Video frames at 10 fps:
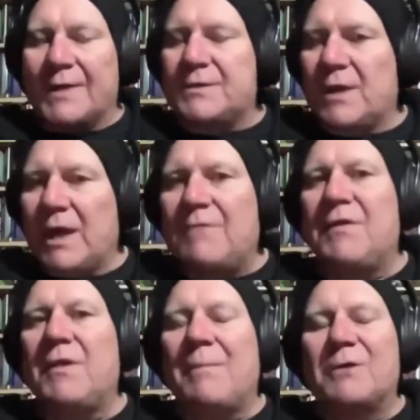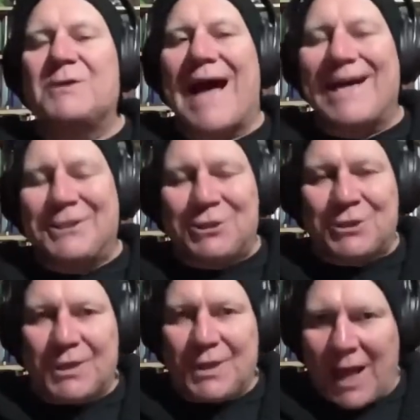And even the most
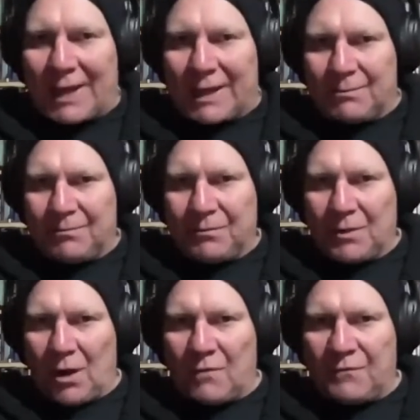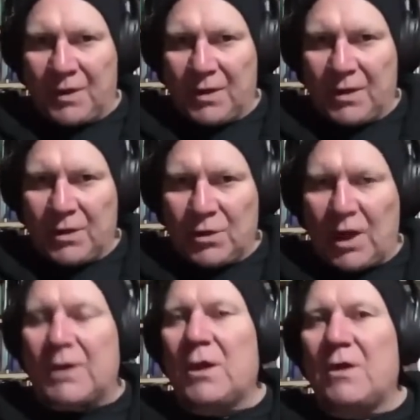ancient name of
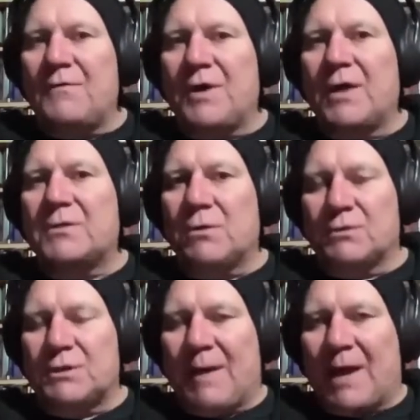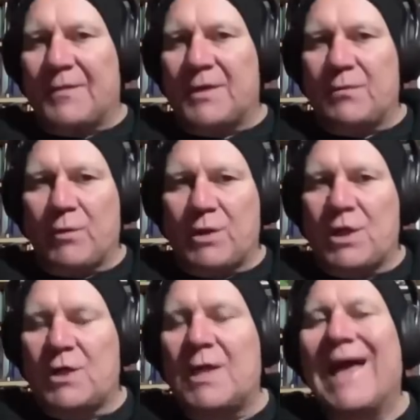Şanlıurfa talks about this,
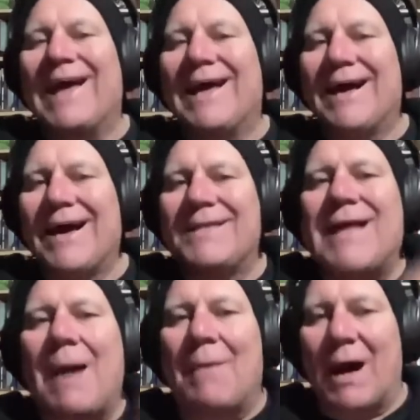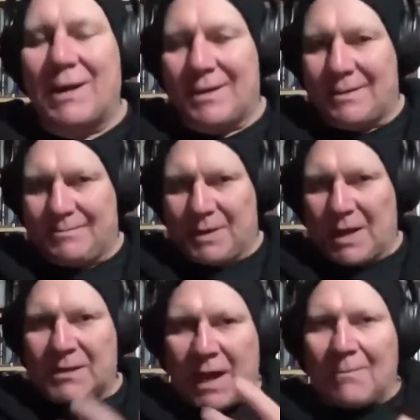which is Adama,
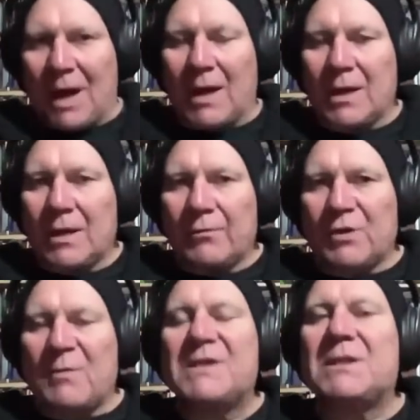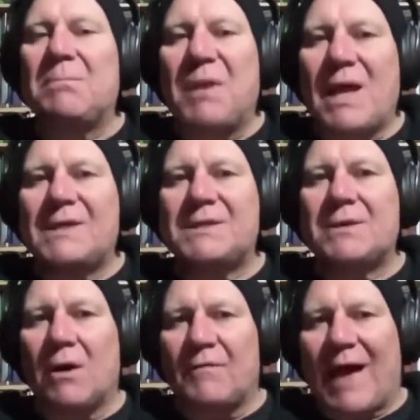which means the place
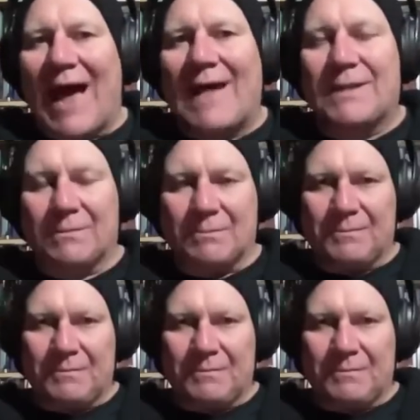of Adam.